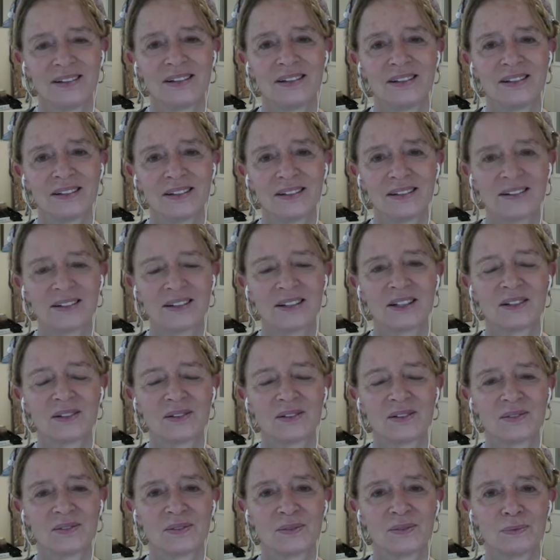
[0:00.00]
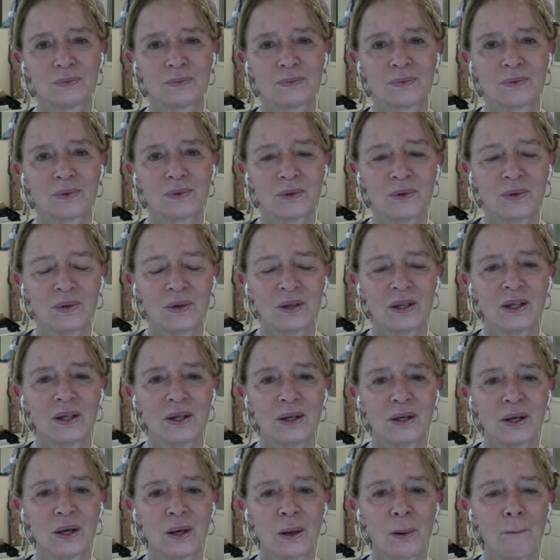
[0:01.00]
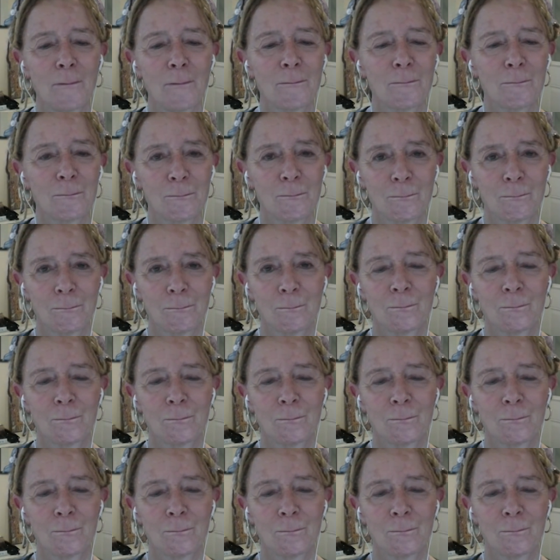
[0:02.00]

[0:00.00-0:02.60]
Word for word: yeah. you say God, your thing. God is the